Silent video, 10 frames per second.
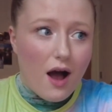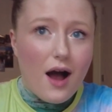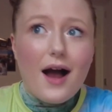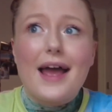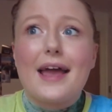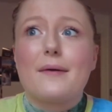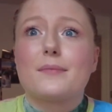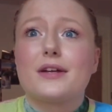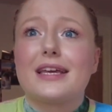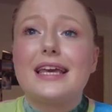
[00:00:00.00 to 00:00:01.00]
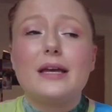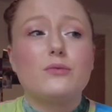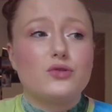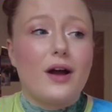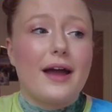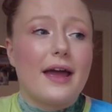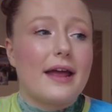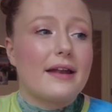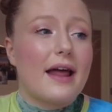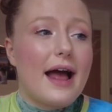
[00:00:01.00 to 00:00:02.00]
I am gonna keep
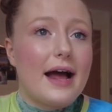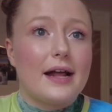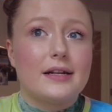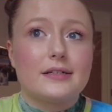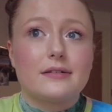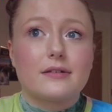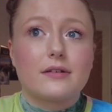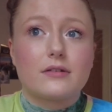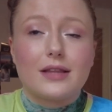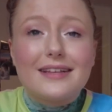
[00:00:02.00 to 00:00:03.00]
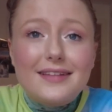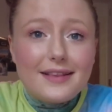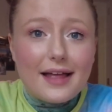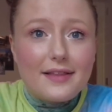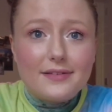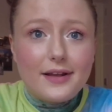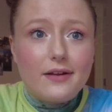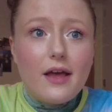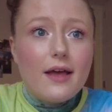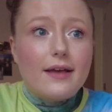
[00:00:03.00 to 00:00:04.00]
trying. And they
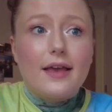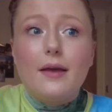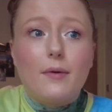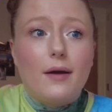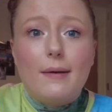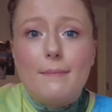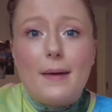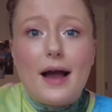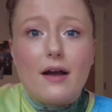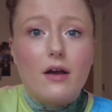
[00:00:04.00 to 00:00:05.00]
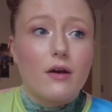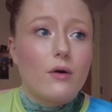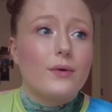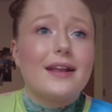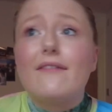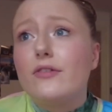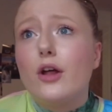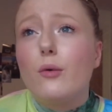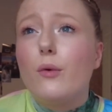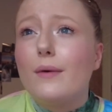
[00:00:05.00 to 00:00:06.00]
said keep coming back, we never
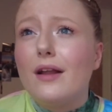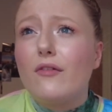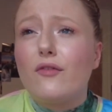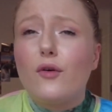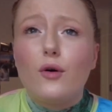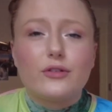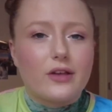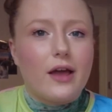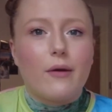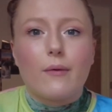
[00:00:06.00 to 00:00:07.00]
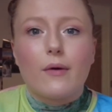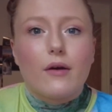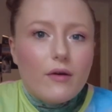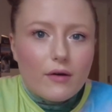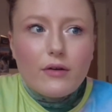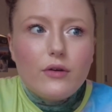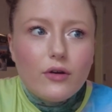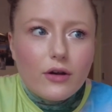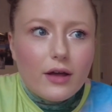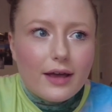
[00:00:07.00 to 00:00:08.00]
know what we look for, so
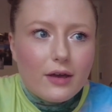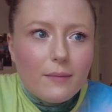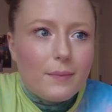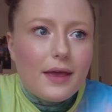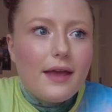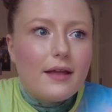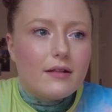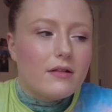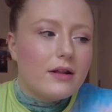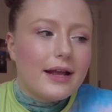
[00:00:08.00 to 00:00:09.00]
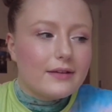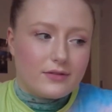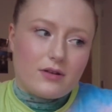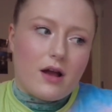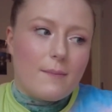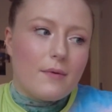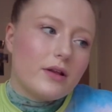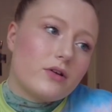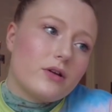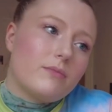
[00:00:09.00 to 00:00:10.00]
it could be it the next time.
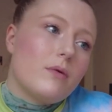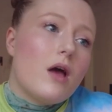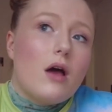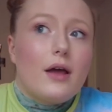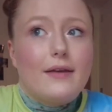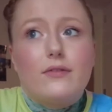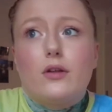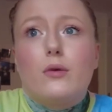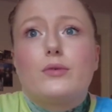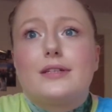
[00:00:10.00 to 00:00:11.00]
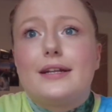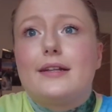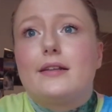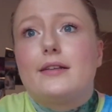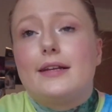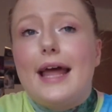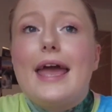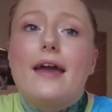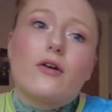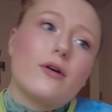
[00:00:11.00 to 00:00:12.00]
It could, even though it wasn't it
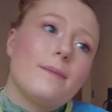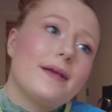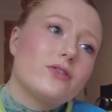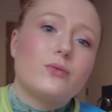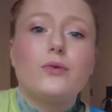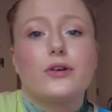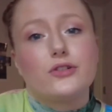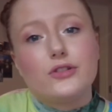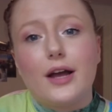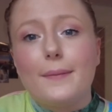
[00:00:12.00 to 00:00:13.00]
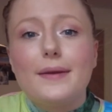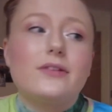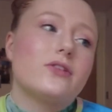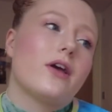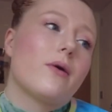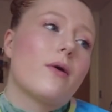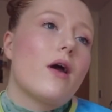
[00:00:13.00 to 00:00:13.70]
today, it could be tomorrow. Do you know what I mean? So